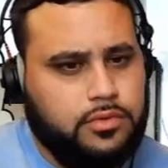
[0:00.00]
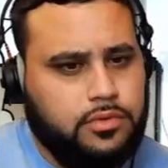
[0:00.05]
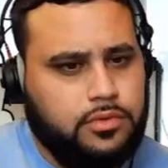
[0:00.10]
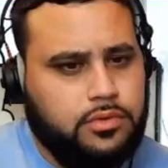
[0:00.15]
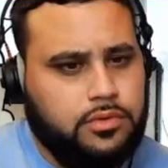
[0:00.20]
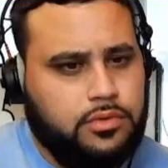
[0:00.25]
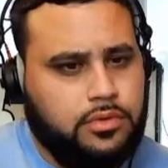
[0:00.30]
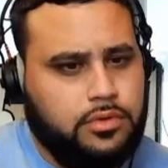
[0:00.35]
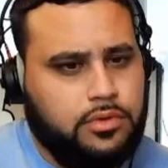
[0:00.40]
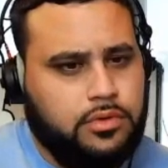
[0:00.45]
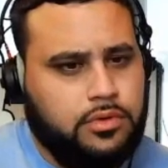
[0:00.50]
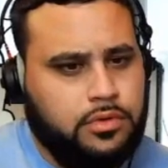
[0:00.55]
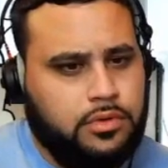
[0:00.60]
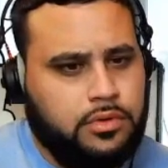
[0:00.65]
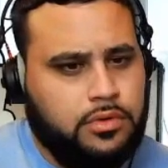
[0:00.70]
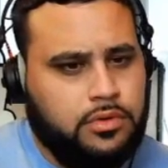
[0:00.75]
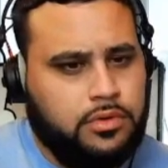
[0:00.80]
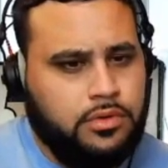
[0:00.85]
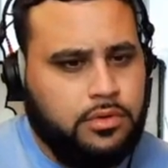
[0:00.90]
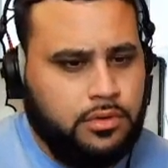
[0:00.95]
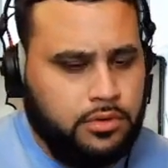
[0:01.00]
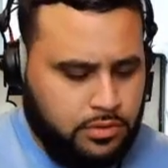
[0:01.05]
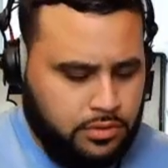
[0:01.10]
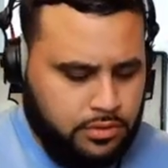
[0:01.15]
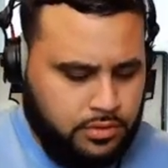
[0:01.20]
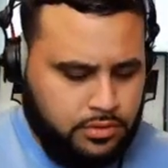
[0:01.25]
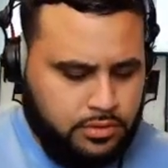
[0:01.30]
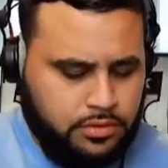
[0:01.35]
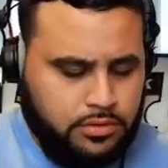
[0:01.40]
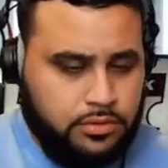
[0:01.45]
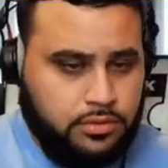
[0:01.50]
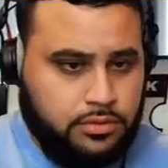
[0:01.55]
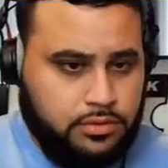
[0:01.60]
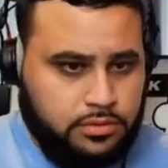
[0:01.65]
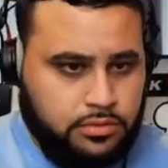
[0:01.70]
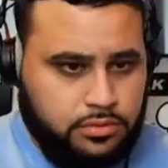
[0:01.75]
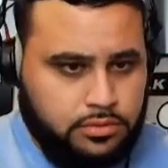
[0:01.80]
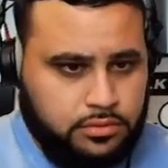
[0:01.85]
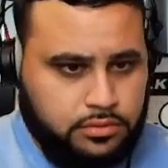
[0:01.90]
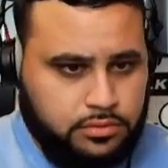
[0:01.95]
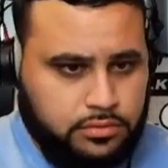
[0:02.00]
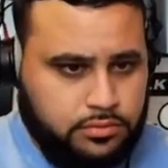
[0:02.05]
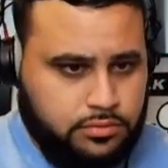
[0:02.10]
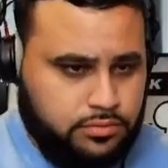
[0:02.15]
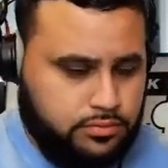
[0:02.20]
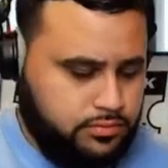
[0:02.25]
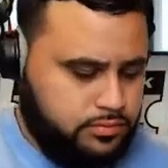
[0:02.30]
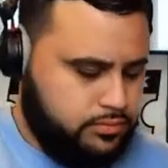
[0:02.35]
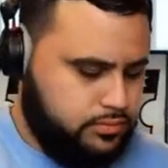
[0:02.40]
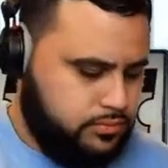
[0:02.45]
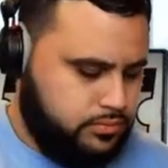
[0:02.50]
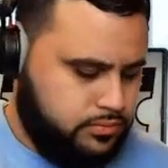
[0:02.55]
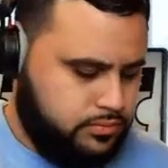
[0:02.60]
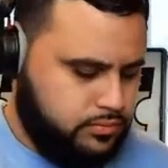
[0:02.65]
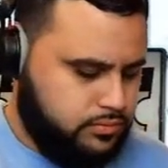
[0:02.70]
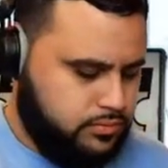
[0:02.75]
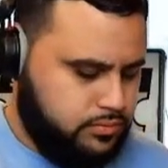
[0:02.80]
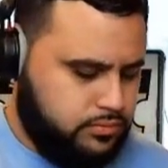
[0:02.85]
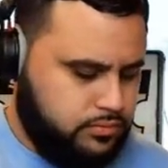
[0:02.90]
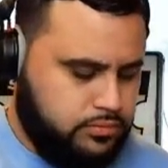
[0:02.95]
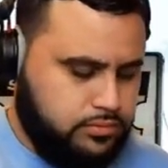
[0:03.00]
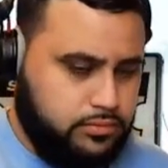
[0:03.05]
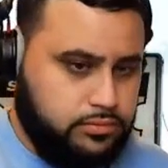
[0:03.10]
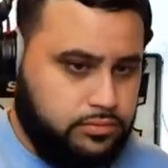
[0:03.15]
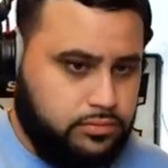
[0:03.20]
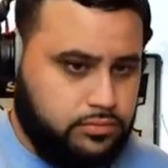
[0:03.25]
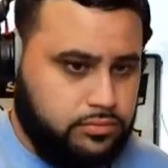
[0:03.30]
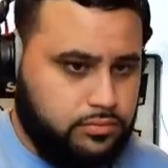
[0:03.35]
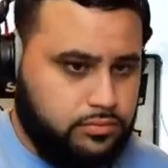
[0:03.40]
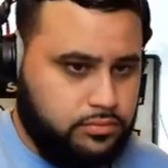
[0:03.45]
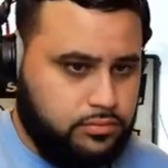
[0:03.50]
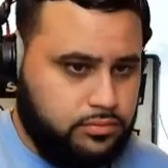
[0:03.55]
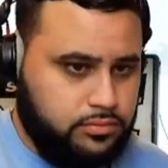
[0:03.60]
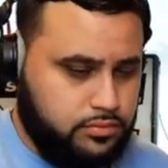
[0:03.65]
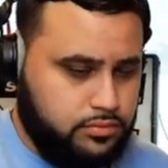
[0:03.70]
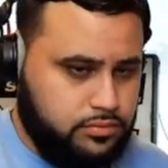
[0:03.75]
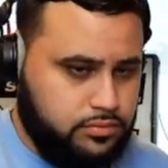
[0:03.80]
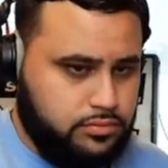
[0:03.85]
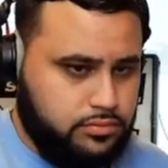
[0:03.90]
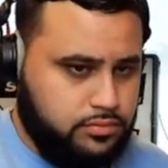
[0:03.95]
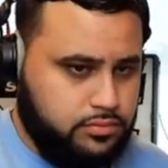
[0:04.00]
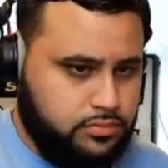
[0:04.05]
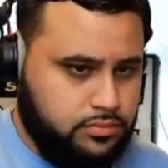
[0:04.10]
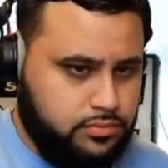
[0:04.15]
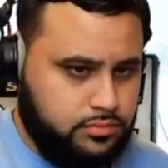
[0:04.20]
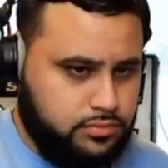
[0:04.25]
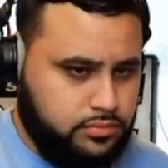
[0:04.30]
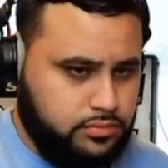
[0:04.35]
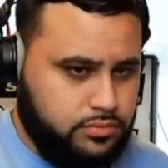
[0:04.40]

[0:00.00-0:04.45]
No words are spoken by the person on screen.